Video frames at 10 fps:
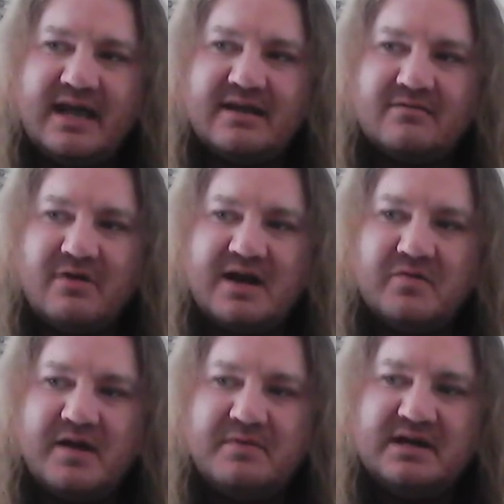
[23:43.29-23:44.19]
like, right
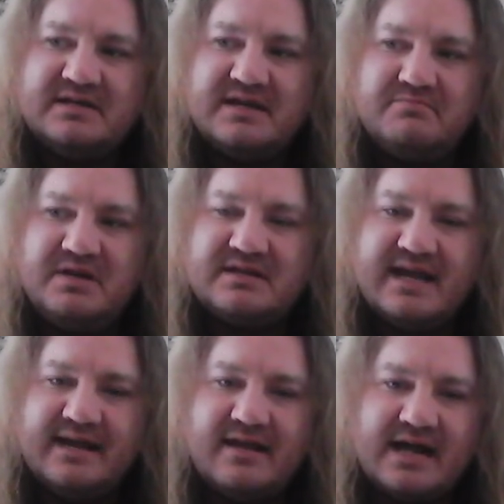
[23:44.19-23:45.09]
away, but he did beat
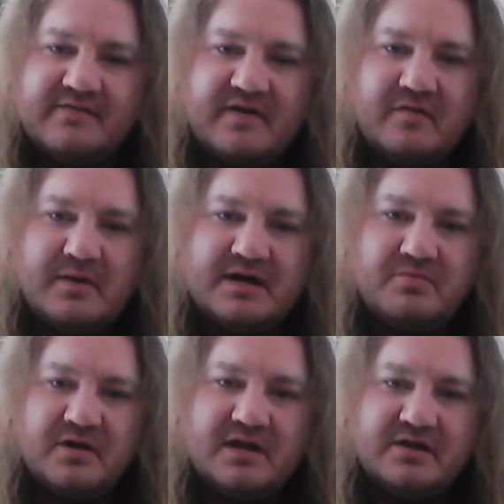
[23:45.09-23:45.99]
the hell out of everybody
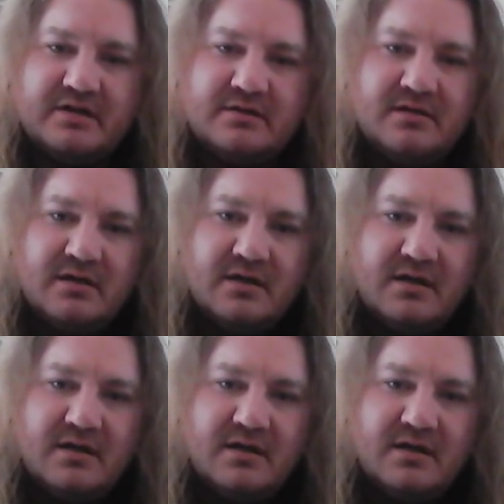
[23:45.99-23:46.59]
pretty good.